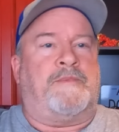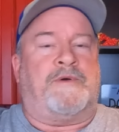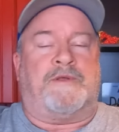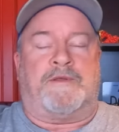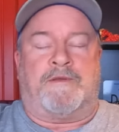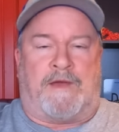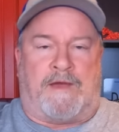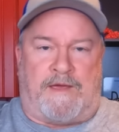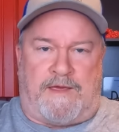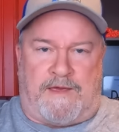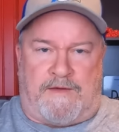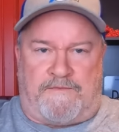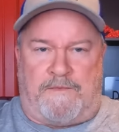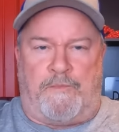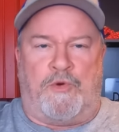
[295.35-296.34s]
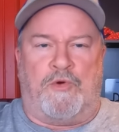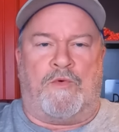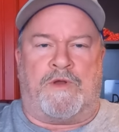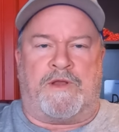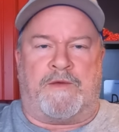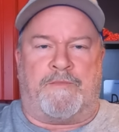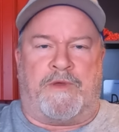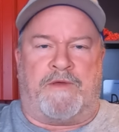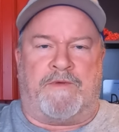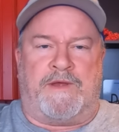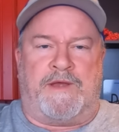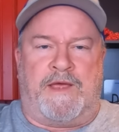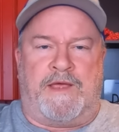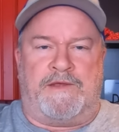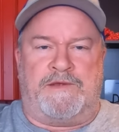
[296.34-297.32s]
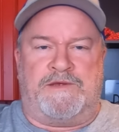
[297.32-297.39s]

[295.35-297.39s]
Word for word: But I have to put one up every day,